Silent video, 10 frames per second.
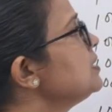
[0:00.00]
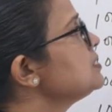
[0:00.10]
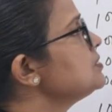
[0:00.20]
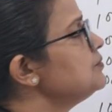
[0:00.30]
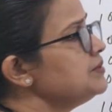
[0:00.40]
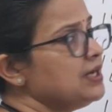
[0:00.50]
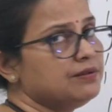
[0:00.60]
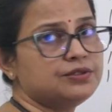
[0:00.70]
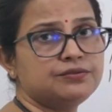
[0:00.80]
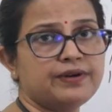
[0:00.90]
So we
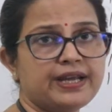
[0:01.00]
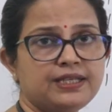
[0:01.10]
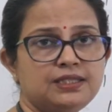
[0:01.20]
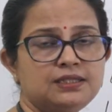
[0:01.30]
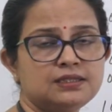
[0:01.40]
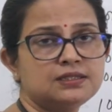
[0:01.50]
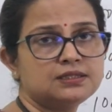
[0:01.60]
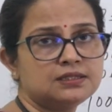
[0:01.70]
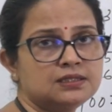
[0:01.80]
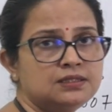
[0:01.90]
have to find
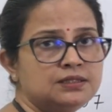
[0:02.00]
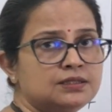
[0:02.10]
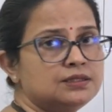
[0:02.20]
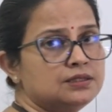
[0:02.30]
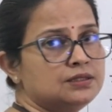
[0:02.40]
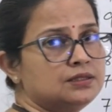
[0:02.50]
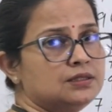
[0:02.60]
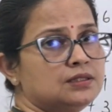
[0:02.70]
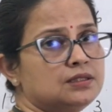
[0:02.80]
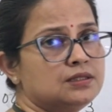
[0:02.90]
the
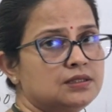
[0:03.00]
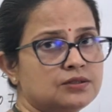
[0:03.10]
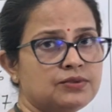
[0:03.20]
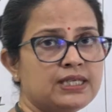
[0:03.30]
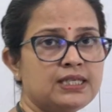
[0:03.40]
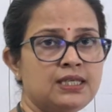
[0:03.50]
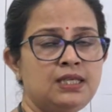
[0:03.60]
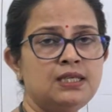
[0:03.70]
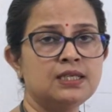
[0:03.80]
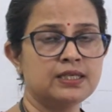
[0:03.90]

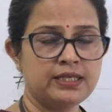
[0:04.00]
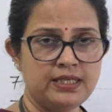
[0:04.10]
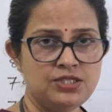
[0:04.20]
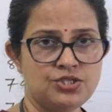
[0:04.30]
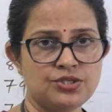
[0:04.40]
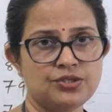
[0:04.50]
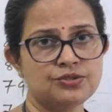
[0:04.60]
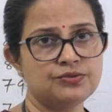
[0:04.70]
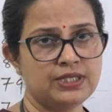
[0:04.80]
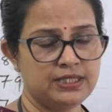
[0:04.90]
quantile range or
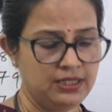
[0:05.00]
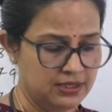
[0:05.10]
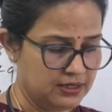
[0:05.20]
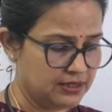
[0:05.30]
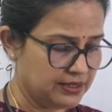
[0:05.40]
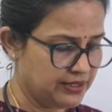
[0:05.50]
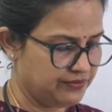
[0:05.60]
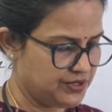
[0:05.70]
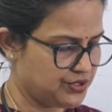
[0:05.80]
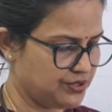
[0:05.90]
quantile
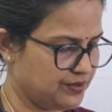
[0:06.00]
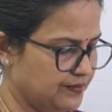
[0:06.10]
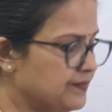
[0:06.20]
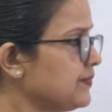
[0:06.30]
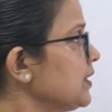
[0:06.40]
division.